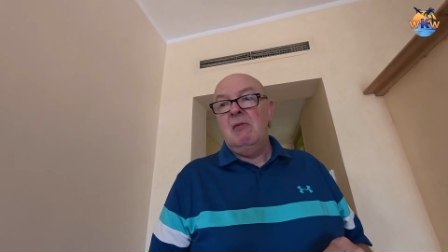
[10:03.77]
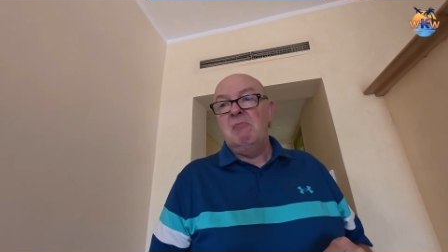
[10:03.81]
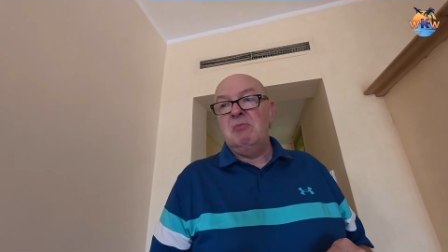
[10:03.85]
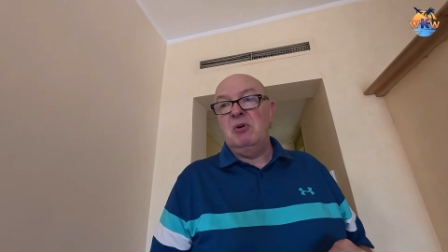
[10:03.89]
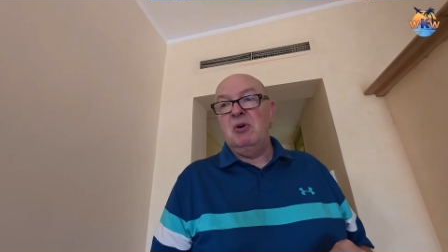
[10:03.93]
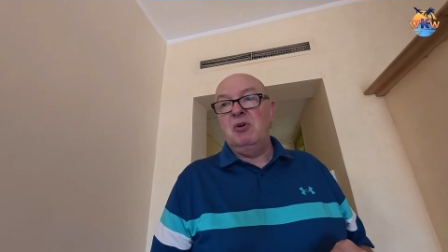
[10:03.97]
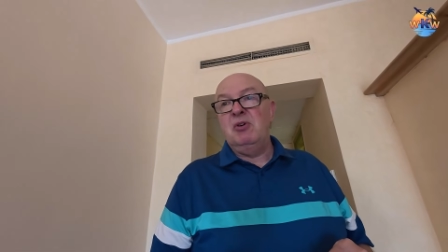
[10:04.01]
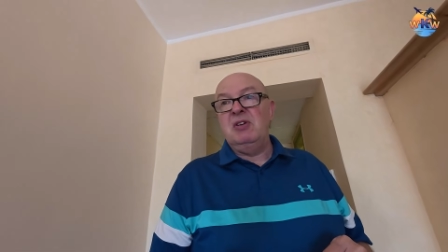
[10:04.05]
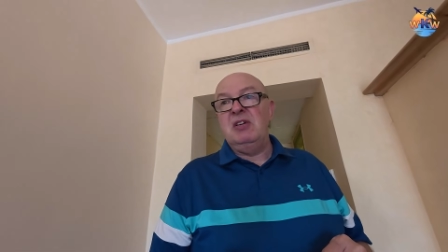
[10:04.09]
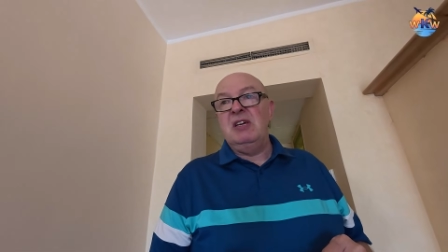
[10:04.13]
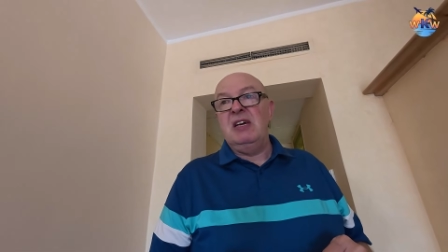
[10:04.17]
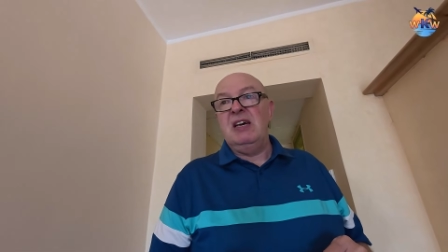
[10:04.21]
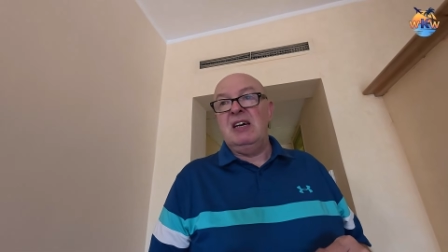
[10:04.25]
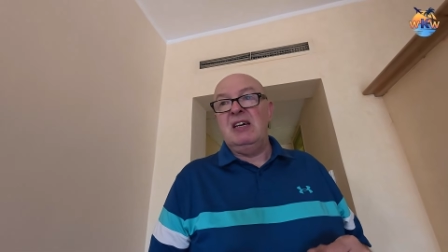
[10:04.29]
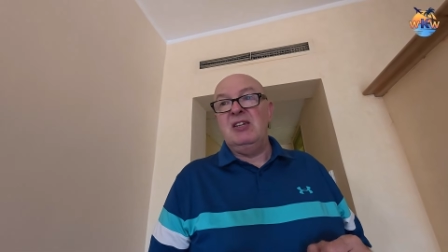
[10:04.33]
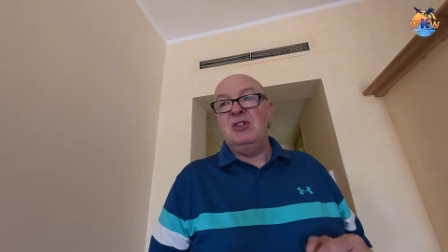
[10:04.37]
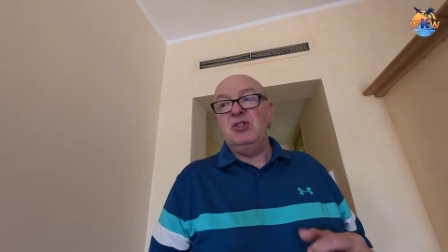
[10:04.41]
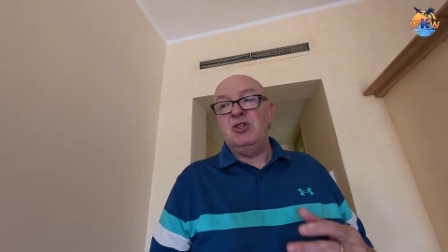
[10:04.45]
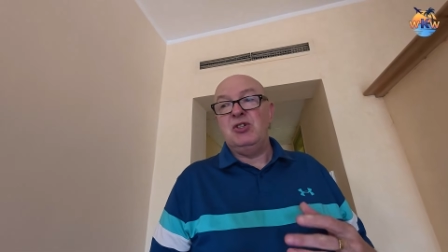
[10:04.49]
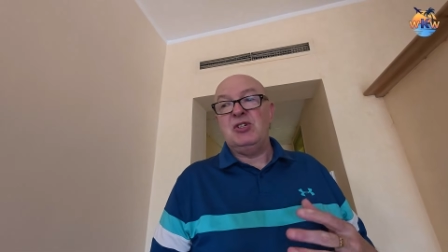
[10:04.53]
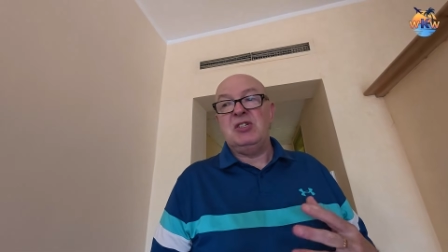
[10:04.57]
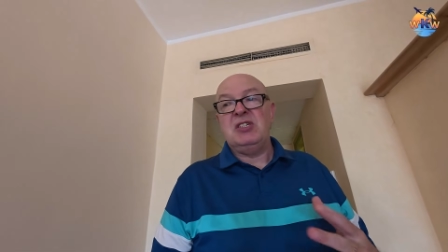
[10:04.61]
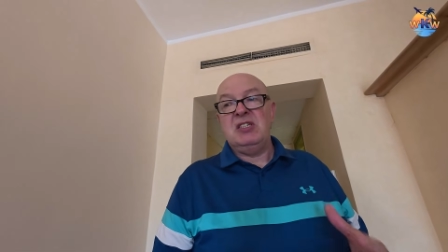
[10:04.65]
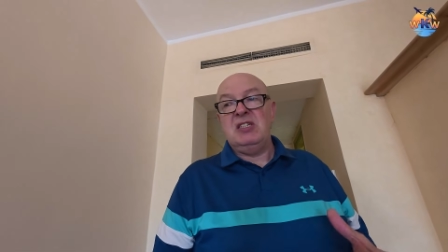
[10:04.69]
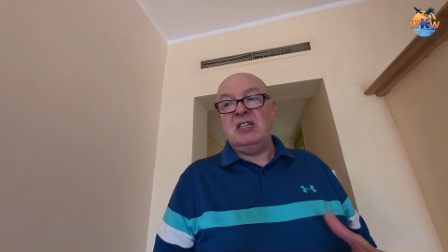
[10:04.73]
but you can
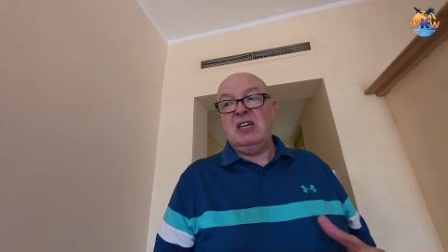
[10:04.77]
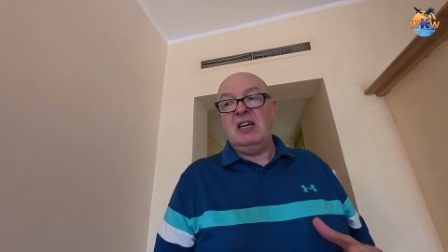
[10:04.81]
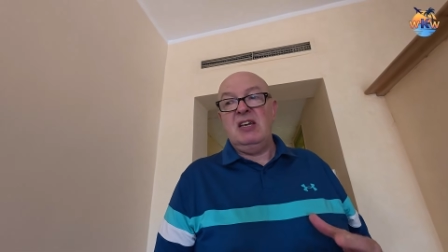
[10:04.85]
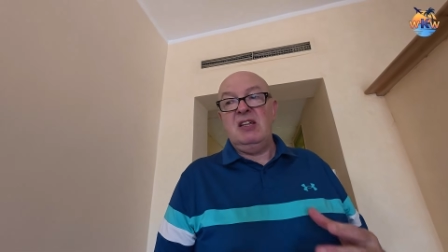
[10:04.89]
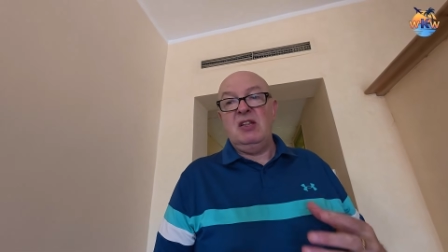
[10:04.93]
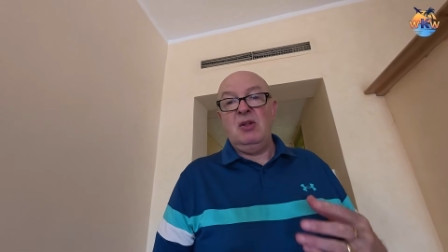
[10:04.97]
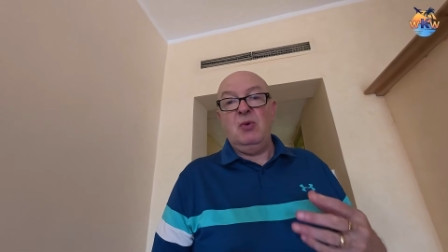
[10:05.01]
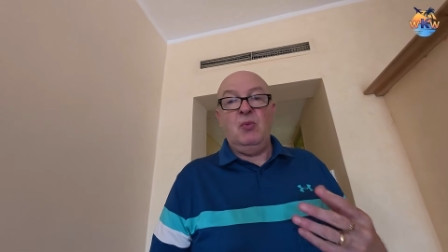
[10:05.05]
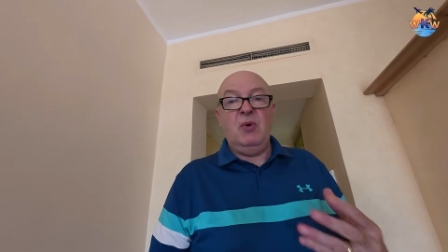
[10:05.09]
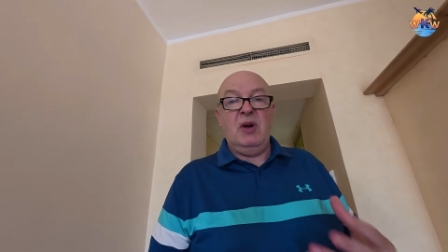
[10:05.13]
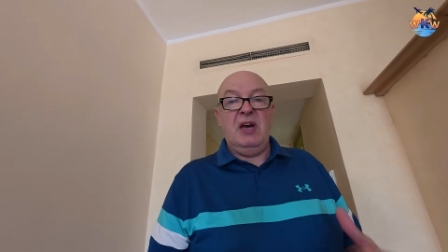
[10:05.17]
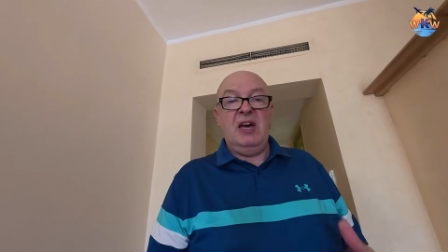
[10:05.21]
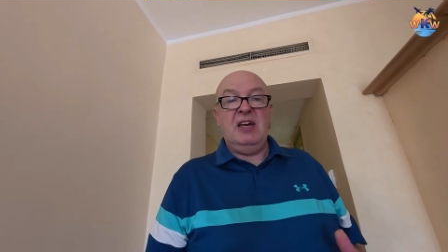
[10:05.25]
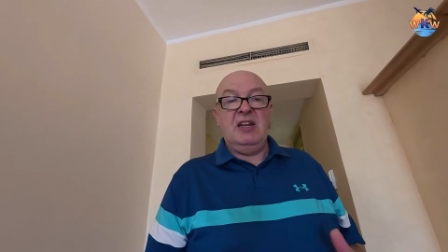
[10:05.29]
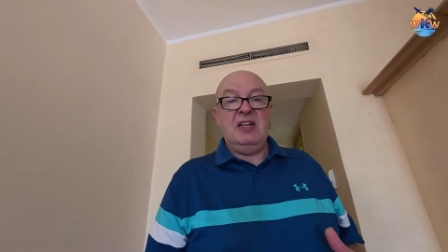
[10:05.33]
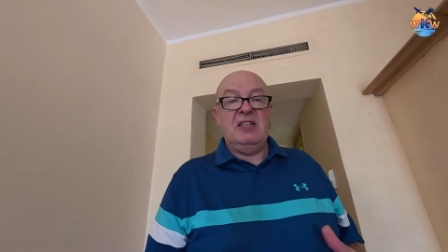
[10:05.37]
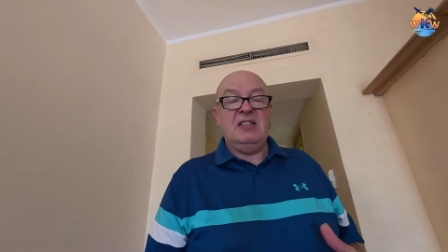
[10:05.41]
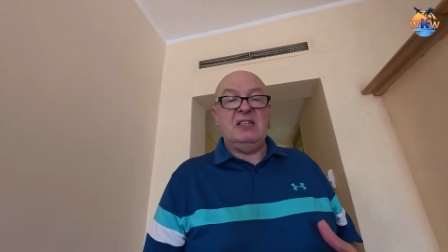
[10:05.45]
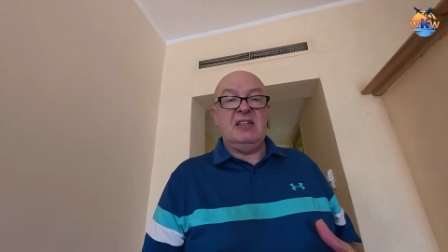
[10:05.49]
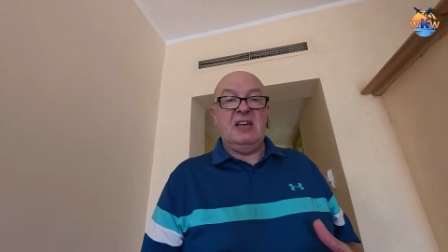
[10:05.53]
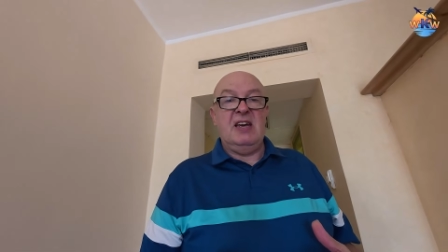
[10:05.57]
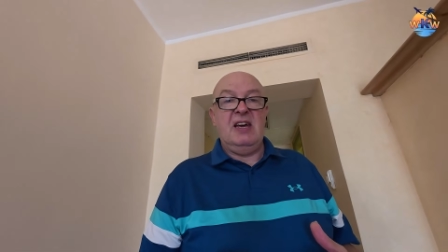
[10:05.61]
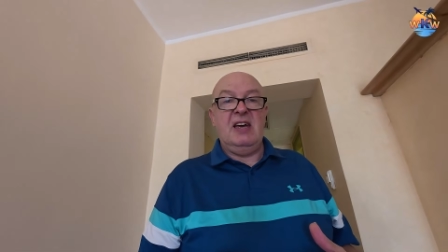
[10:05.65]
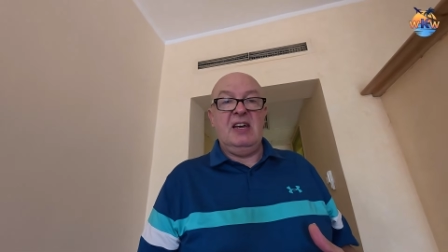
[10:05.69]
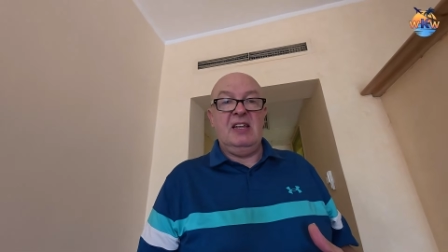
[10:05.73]
just see the wear and
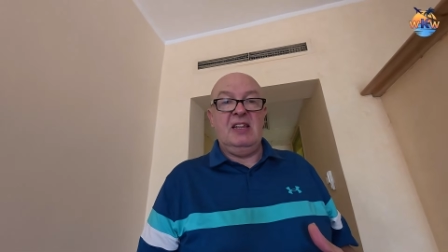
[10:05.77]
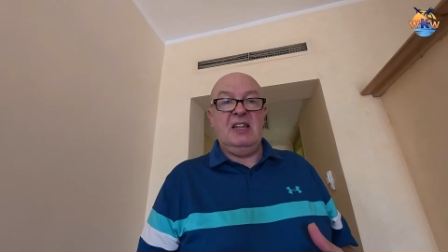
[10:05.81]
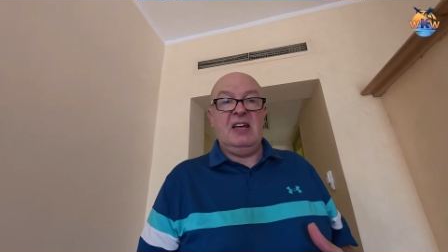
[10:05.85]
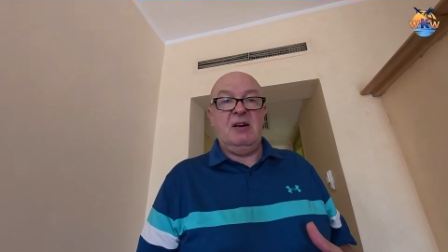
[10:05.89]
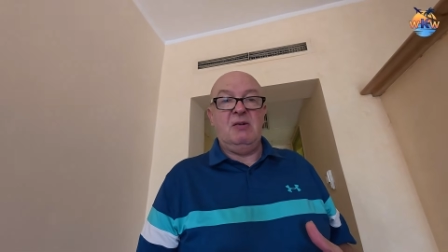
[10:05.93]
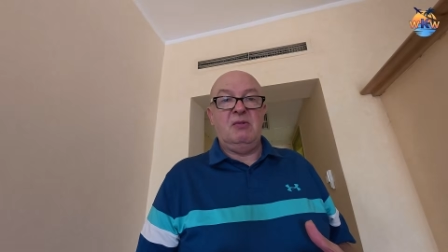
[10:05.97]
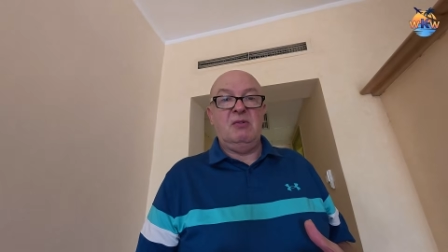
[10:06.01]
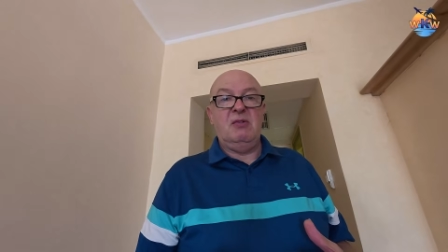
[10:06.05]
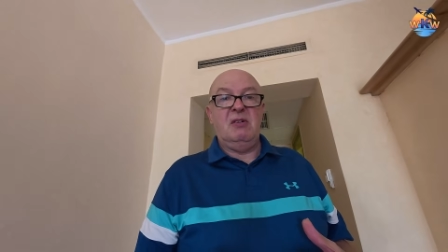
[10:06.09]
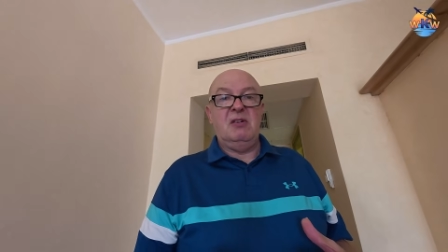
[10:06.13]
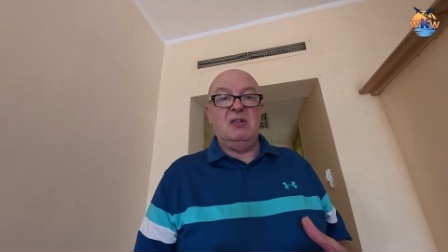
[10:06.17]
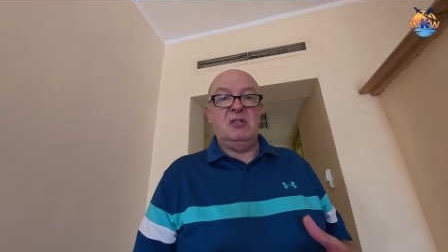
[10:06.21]
tear now,